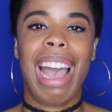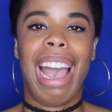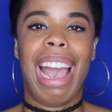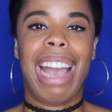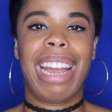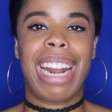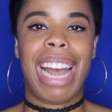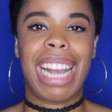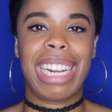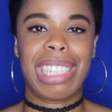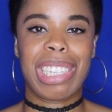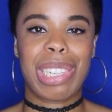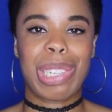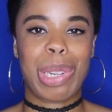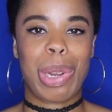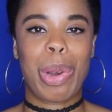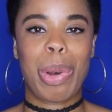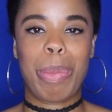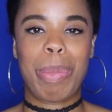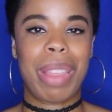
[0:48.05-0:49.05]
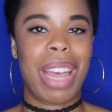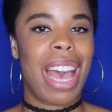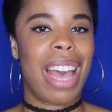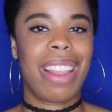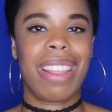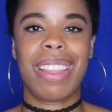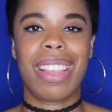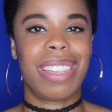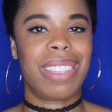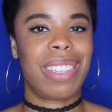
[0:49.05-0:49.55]
and I just hope
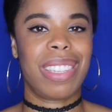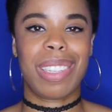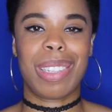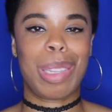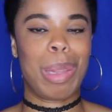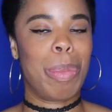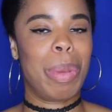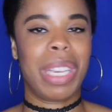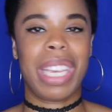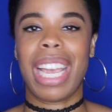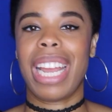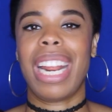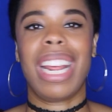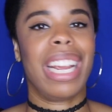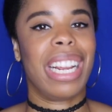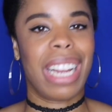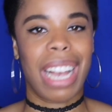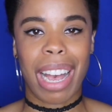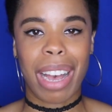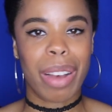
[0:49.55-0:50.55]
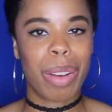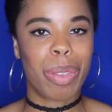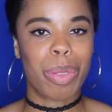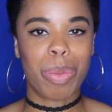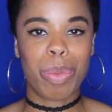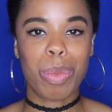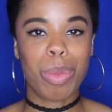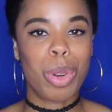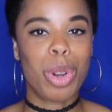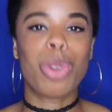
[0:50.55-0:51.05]
that this is the beginning of
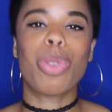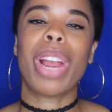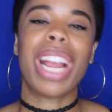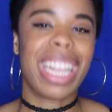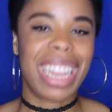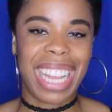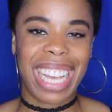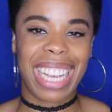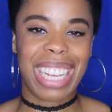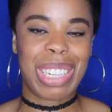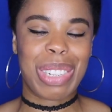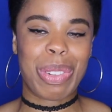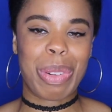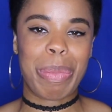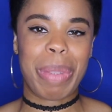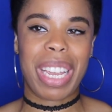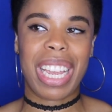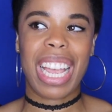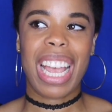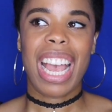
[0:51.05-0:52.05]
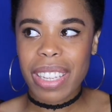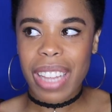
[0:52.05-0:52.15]
great things for me.